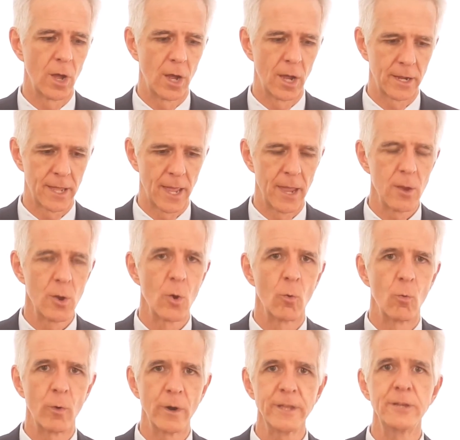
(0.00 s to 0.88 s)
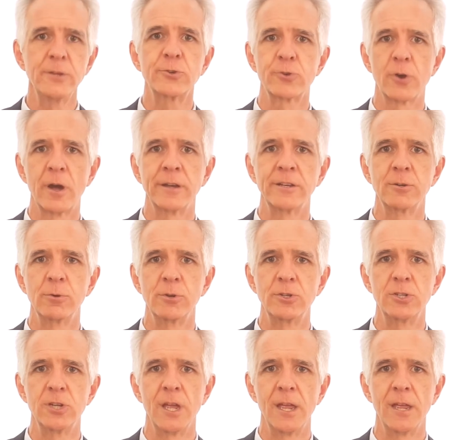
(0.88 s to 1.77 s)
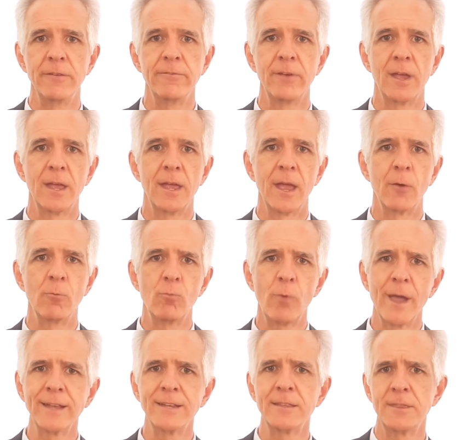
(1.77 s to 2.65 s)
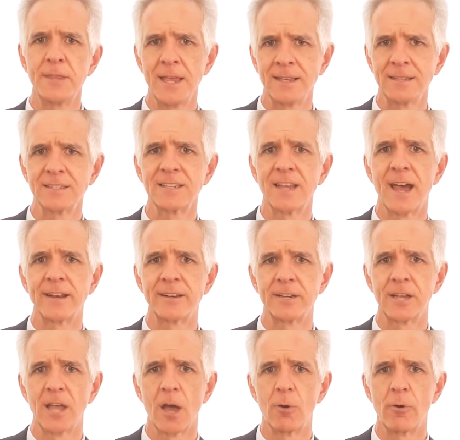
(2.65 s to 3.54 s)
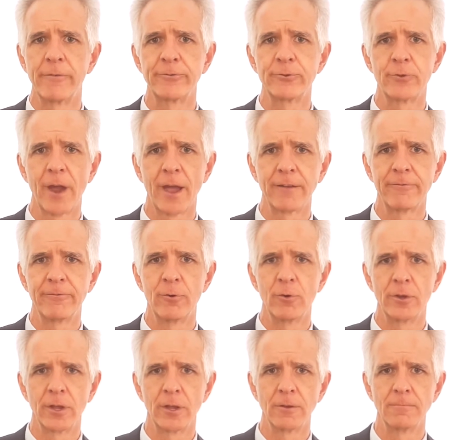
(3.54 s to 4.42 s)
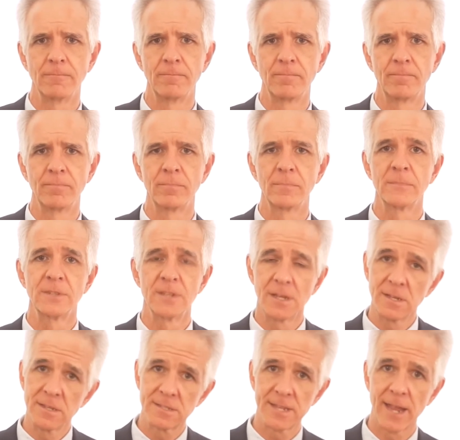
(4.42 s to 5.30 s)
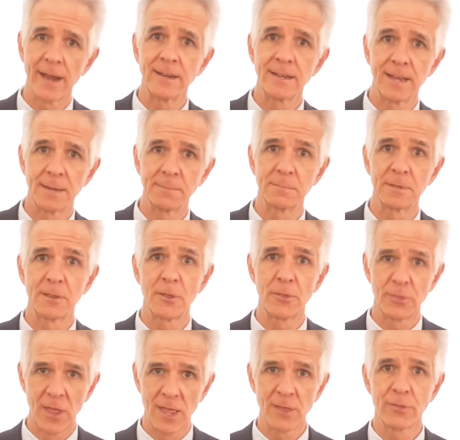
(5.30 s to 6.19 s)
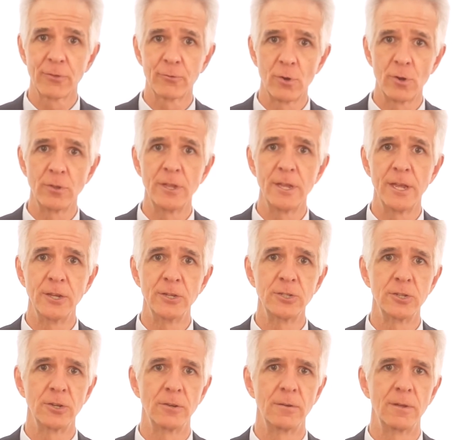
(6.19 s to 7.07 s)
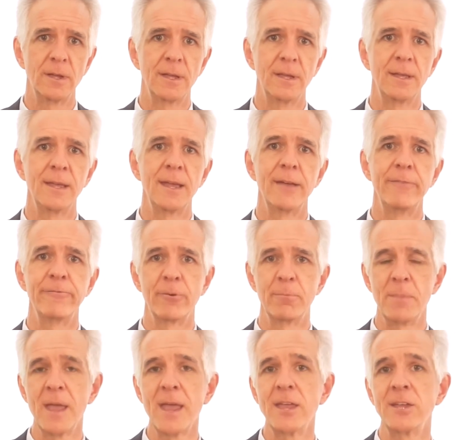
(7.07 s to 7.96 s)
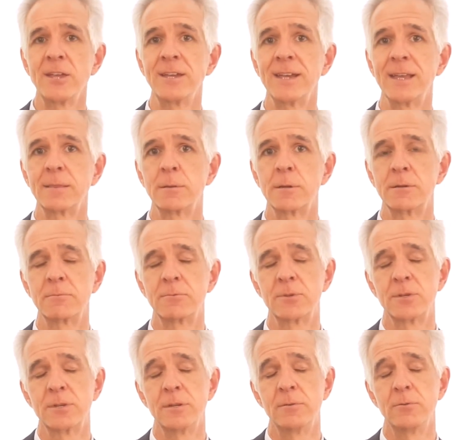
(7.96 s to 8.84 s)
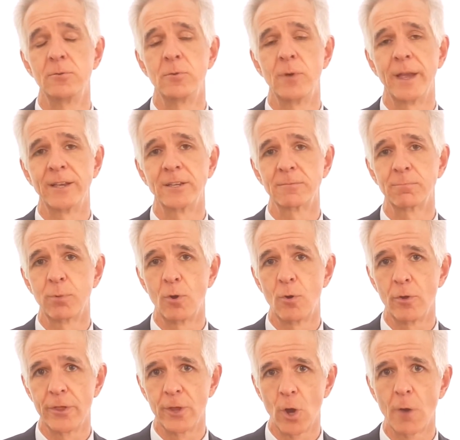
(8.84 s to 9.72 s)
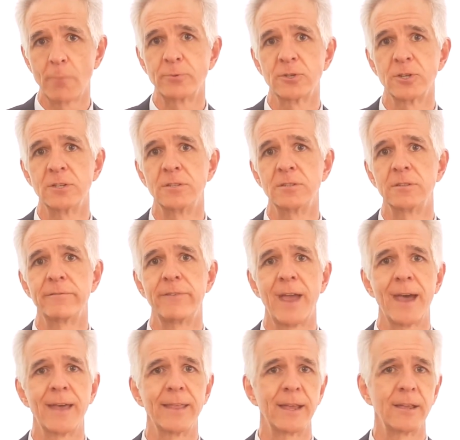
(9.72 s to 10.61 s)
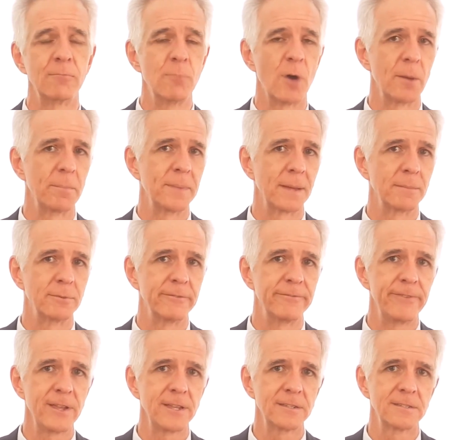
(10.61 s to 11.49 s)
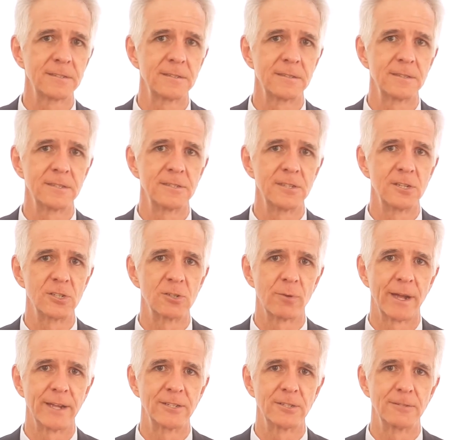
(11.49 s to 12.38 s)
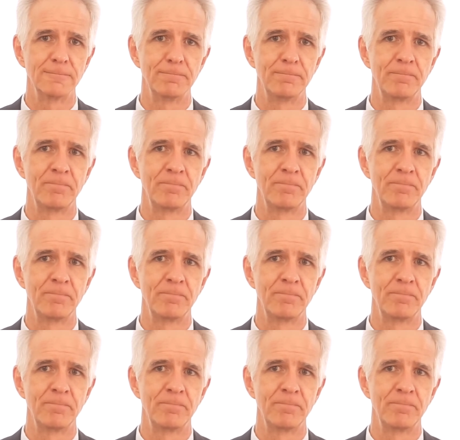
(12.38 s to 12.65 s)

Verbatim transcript: Okay, what are you trying to achieve, and where did things start to go off track for you? See, you're starting to get into the think through the issue, and from there you can get them to explore the options of how they might be able to fix the situation